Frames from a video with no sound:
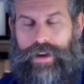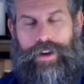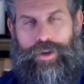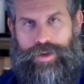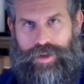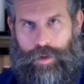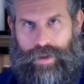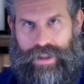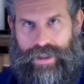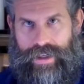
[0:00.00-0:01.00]
Whose
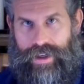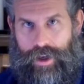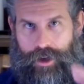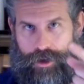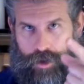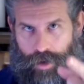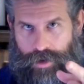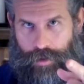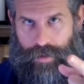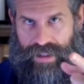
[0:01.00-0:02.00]
nobility? Your
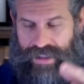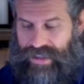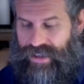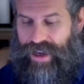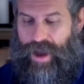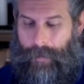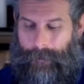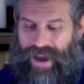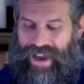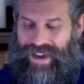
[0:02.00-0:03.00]
nobility.
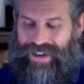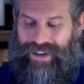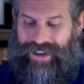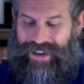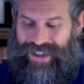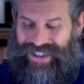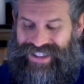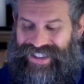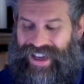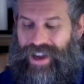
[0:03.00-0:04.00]
Man can
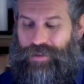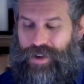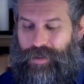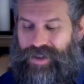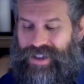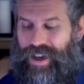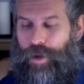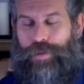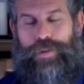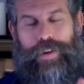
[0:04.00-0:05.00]
save
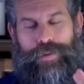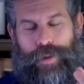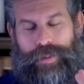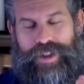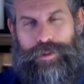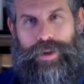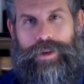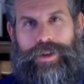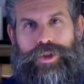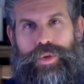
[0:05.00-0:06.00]
himself from
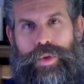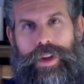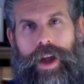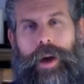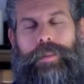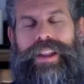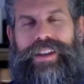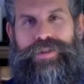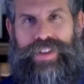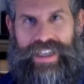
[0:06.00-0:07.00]
spiritual
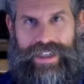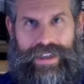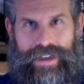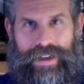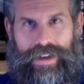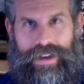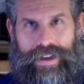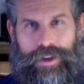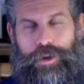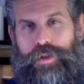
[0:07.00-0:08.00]
oblivion.
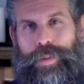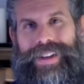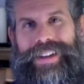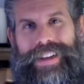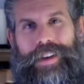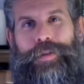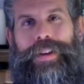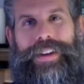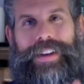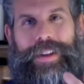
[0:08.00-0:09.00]
You have been
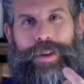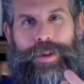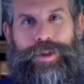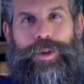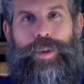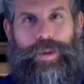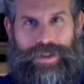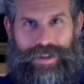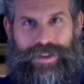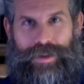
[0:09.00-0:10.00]
given the
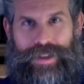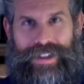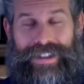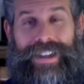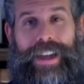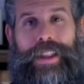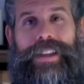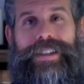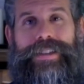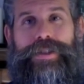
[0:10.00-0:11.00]
tools to do this.
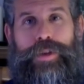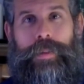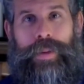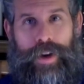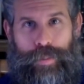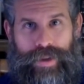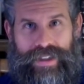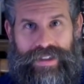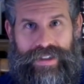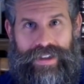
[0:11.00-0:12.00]
This is your
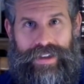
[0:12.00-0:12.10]
purpose.